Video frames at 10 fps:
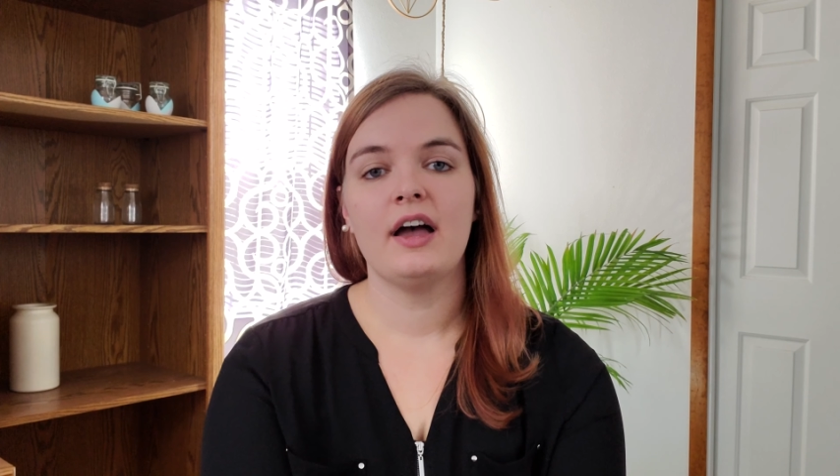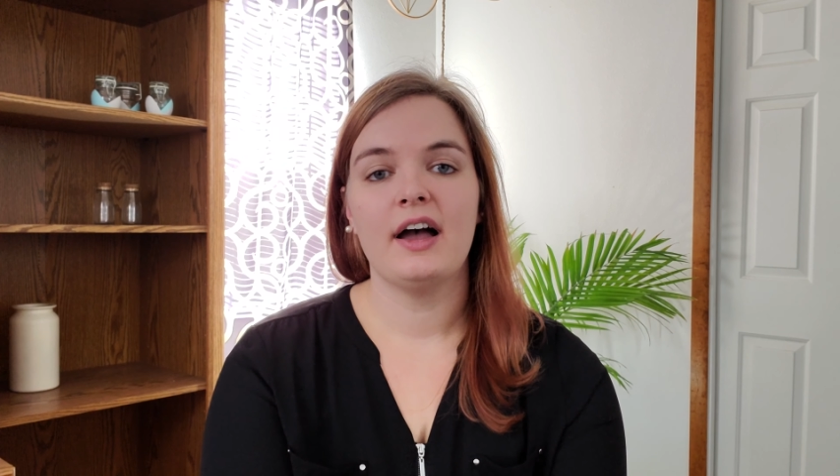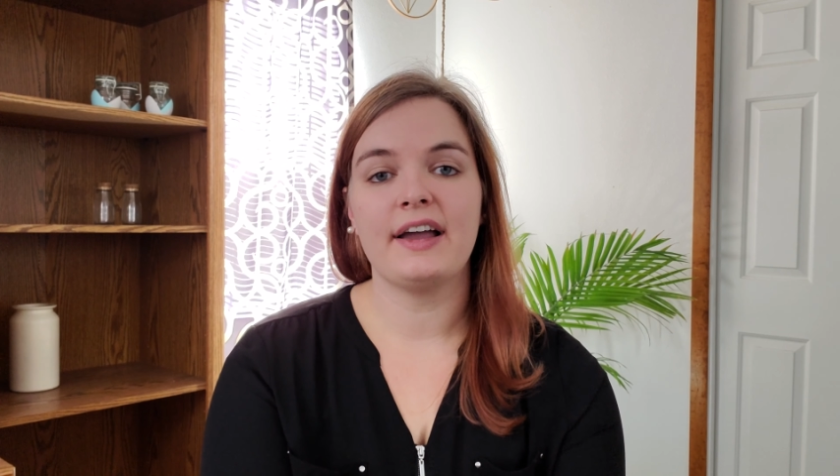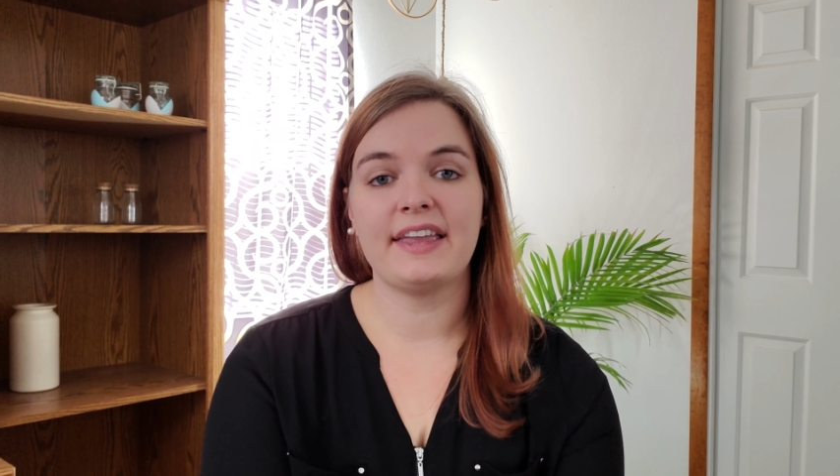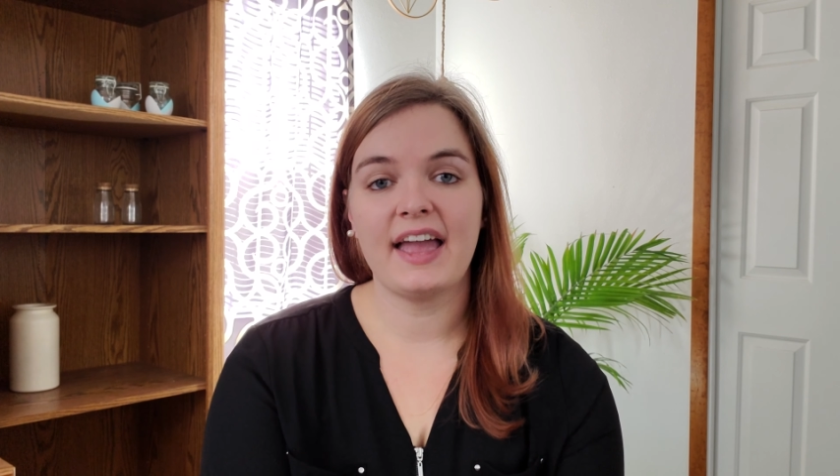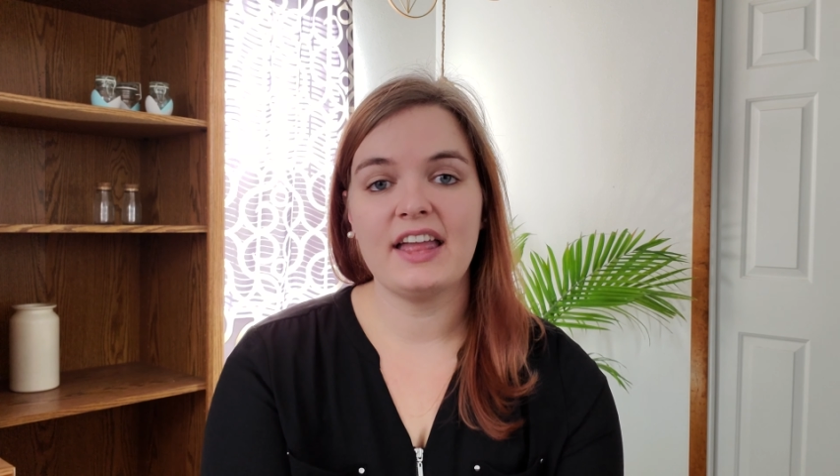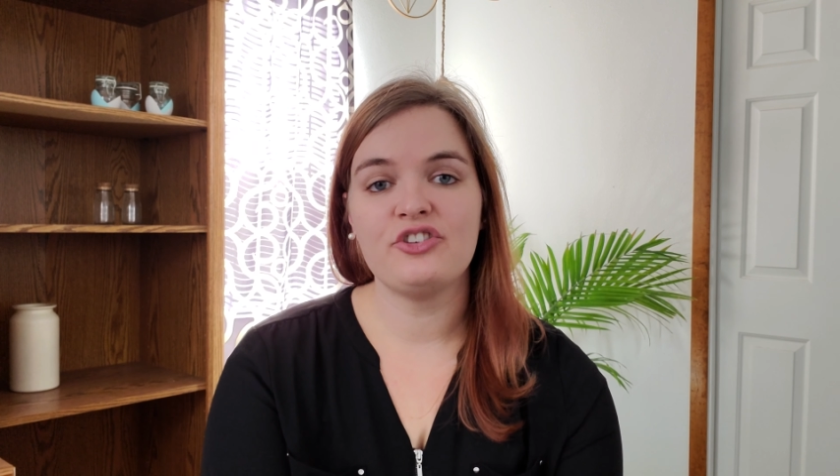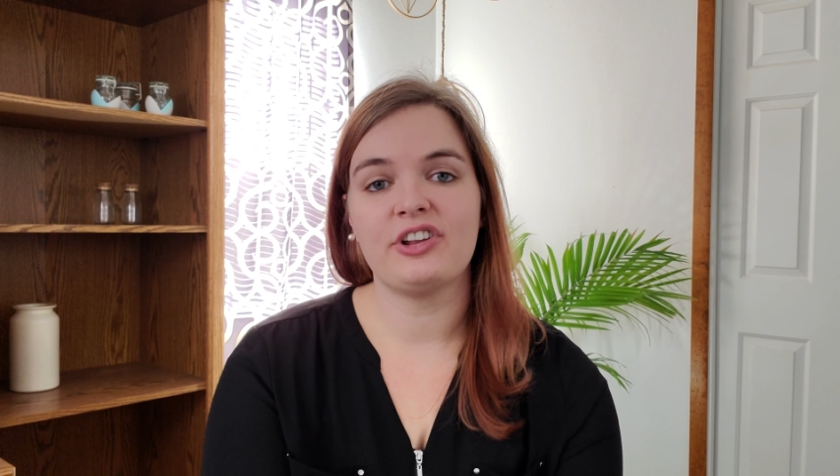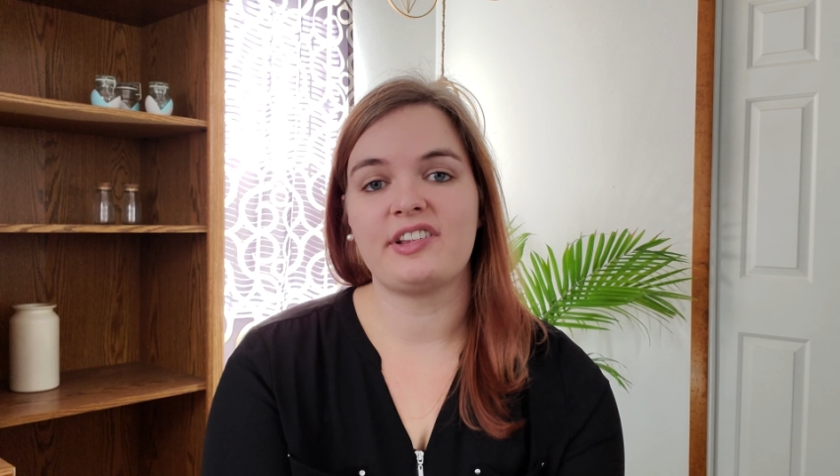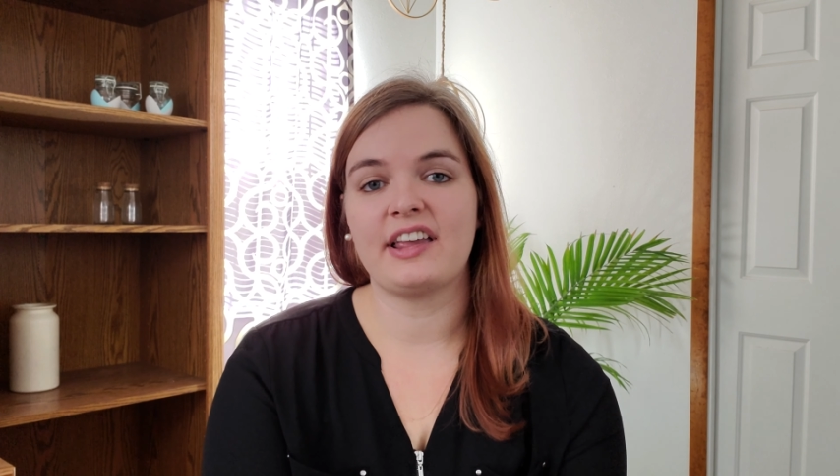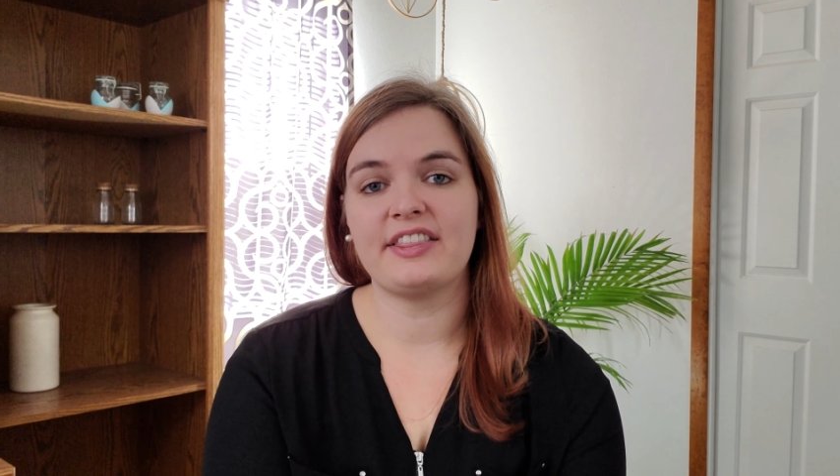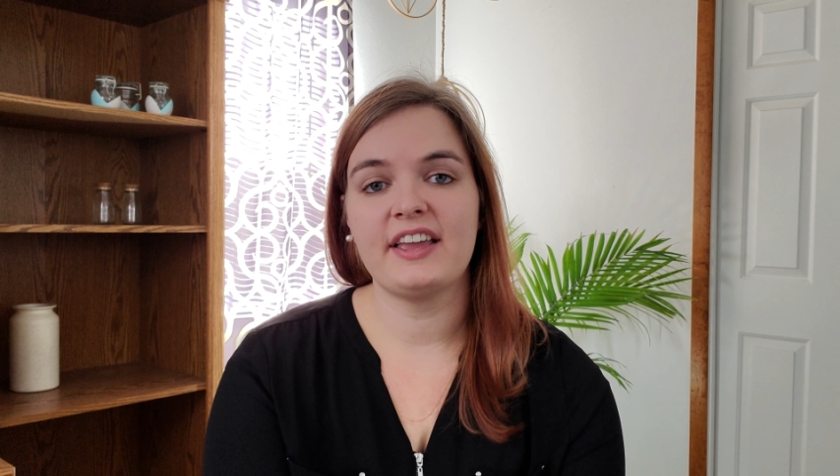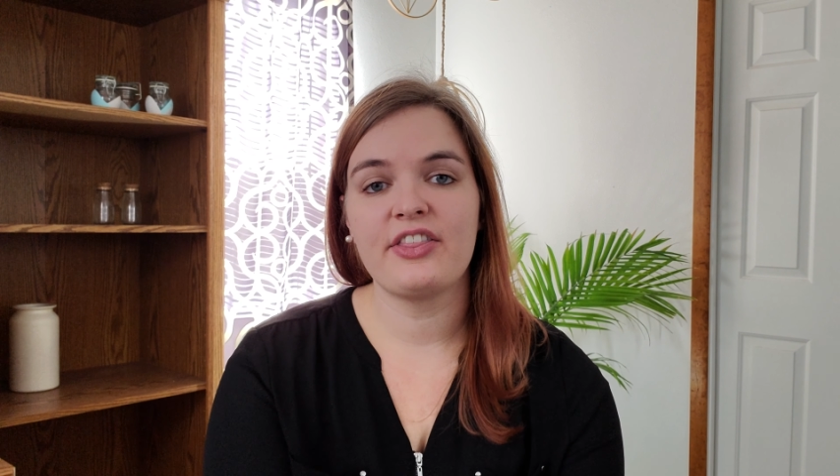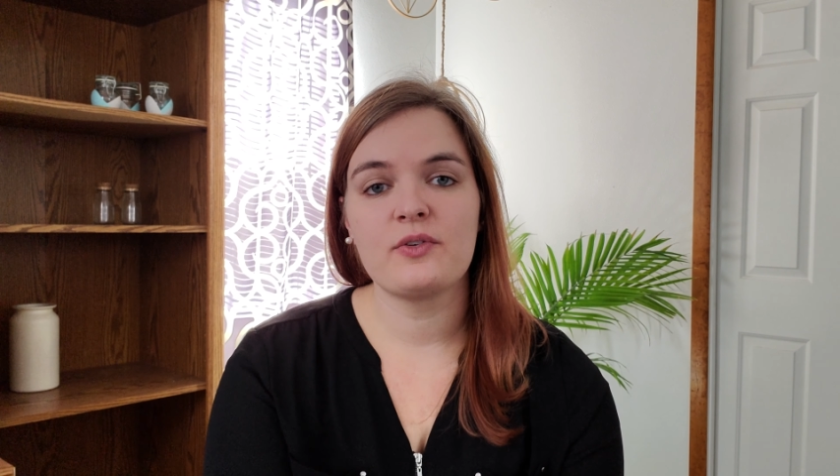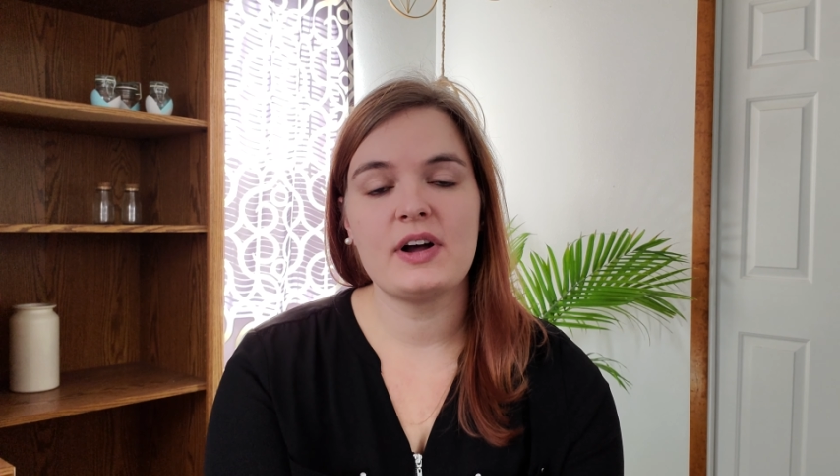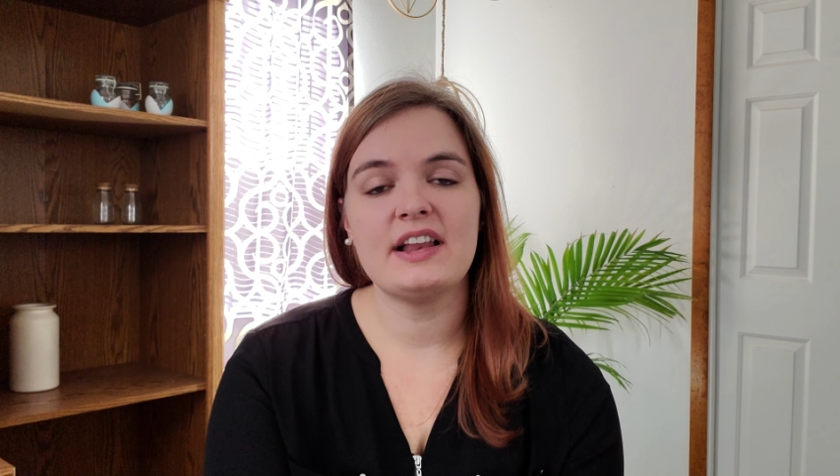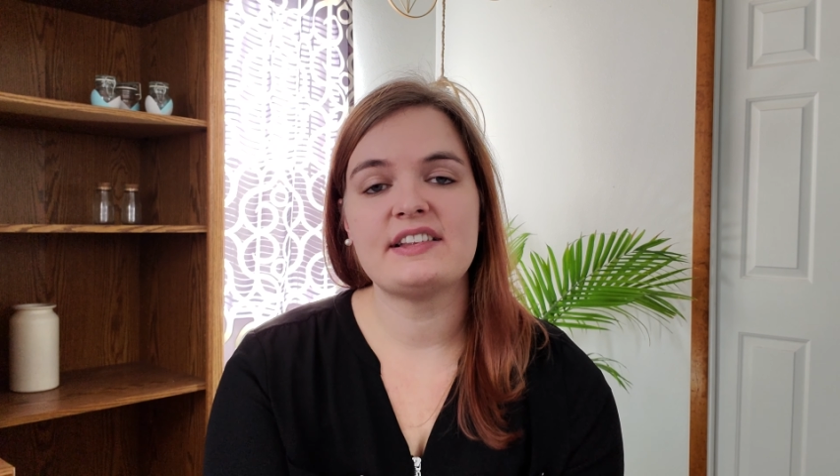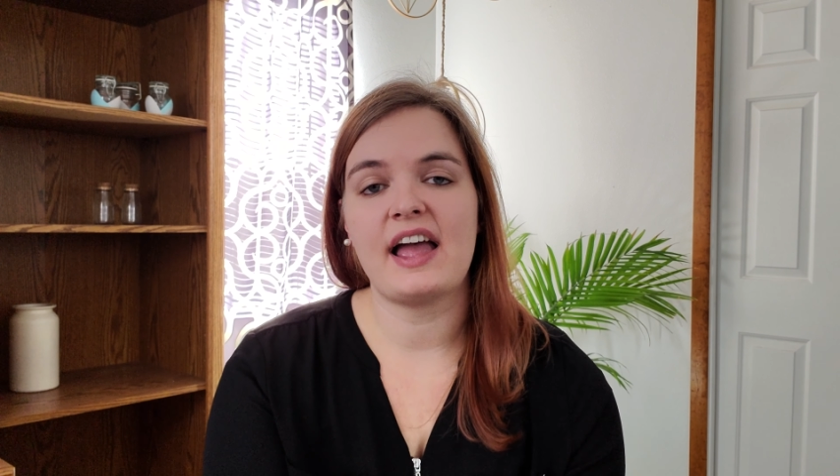Again, just like the other ones,